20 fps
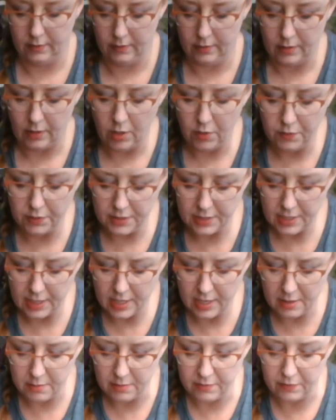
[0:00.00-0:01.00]
Over
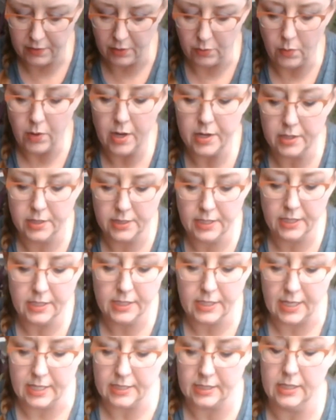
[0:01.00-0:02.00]
time, if your water does
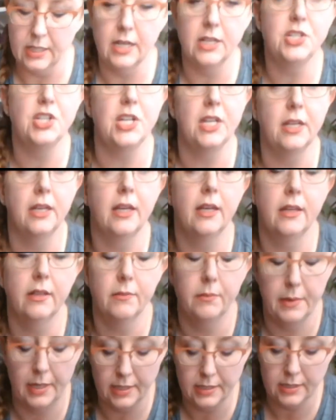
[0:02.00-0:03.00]
get sludgy, it
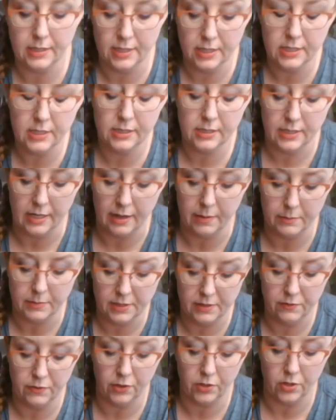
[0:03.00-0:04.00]
makes this step
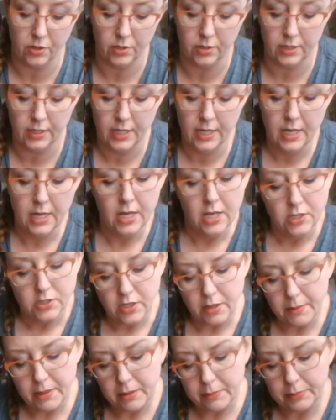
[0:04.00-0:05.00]
difficult. So
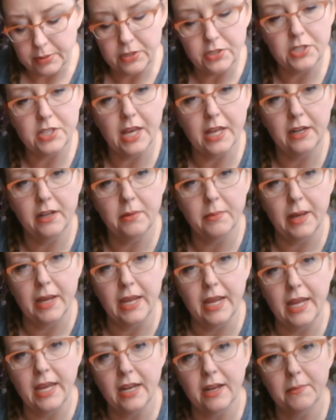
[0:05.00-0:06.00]
I'm going to push that into my
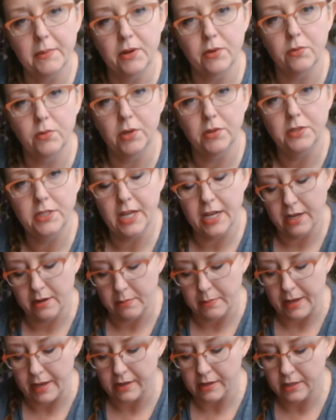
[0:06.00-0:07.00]
hand. I'm going to rotate it
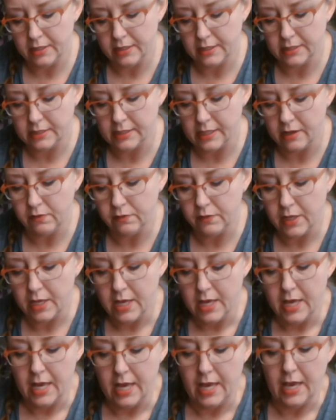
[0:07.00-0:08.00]
back on itself.
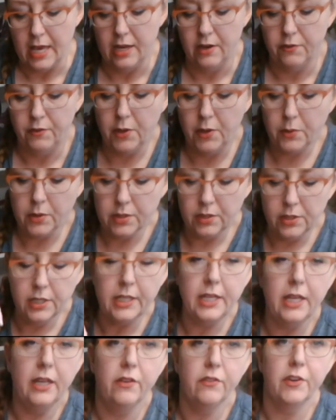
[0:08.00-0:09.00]
And if you were
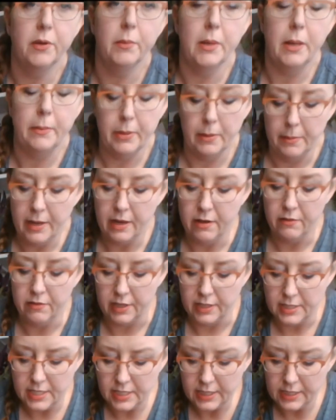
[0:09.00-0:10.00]
looking from up above,
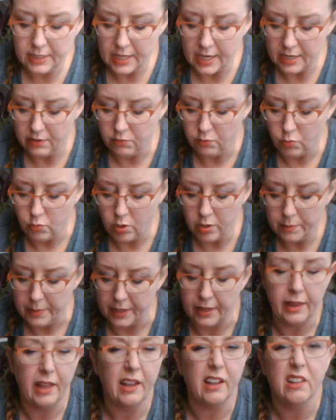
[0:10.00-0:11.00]
it did kind of warp
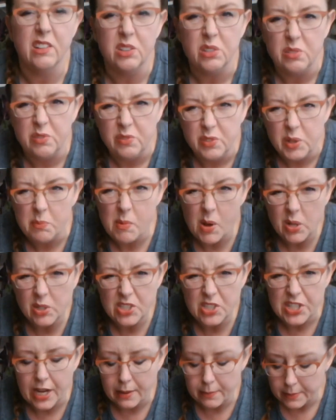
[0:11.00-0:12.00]
it like a little football
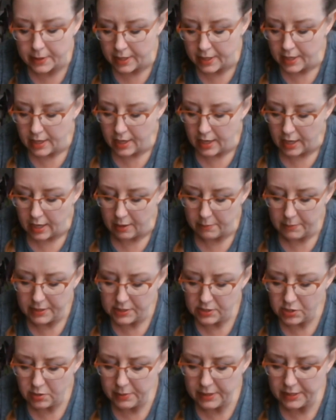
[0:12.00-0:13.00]
shape. But it's
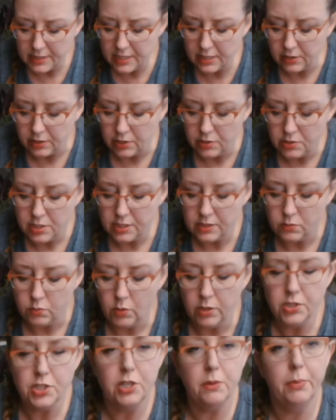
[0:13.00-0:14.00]
no big deal. You just,
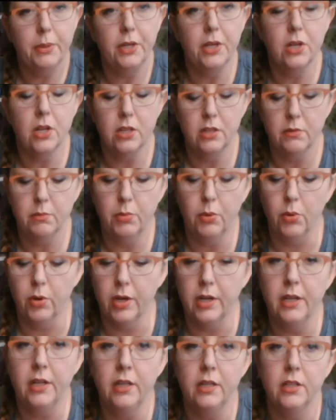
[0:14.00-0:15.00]
once you put it on the
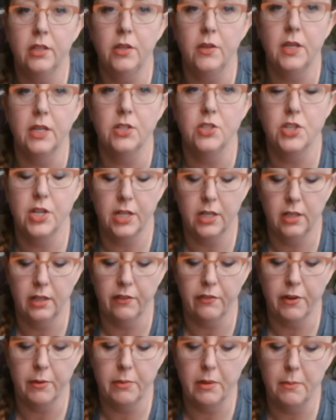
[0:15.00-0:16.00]
board, you can jiggle it
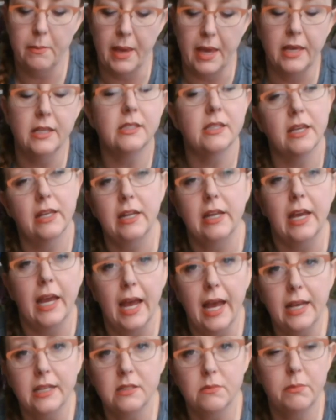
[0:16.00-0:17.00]
from the base and it
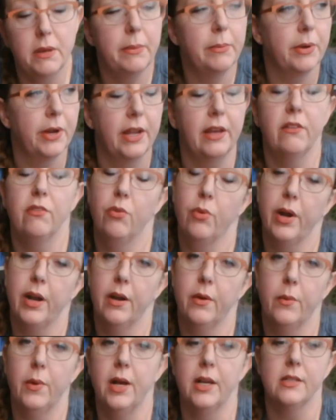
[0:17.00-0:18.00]
has memory of where
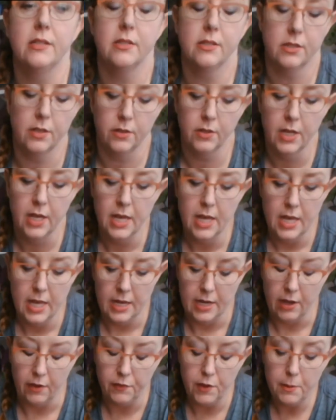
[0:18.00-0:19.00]
it was. So
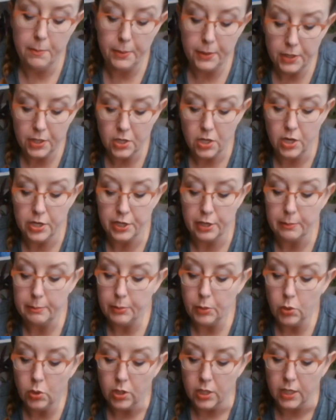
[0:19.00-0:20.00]
now if you put it on your
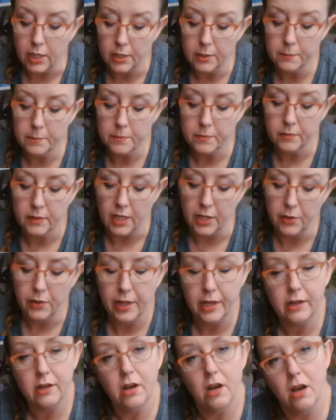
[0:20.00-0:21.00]
board and you're
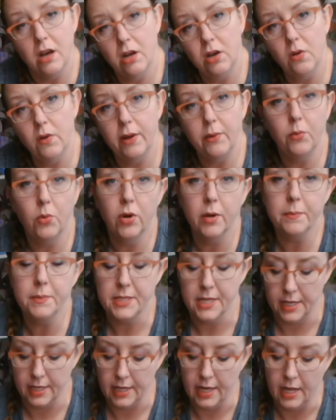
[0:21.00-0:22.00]
like, oh, I warped
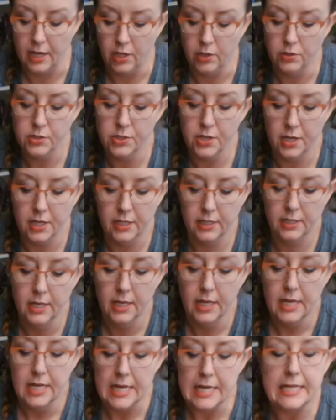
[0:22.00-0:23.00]
it, and you started
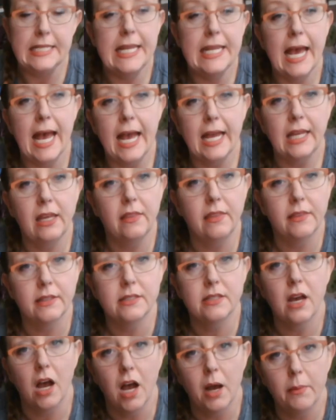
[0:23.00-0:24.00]
attacking the
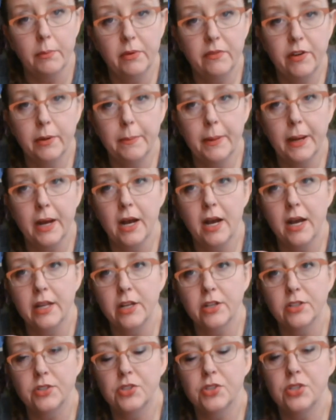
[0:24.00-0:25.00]
top of your pot,
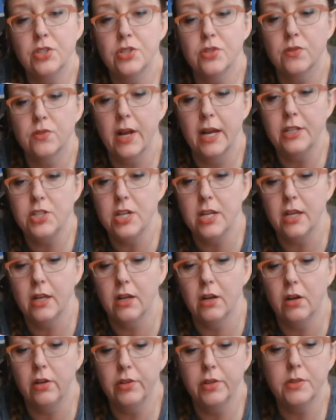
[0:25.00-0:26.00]
you're stretching
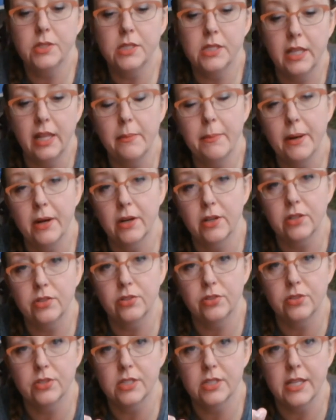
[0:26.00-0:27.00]
all those clay
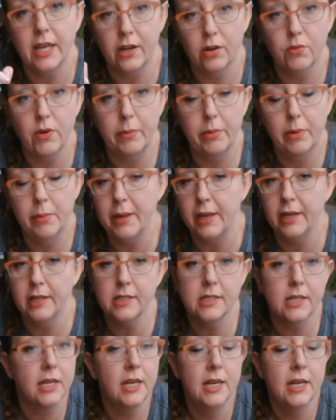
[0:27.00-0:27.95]
particles like a rubber band,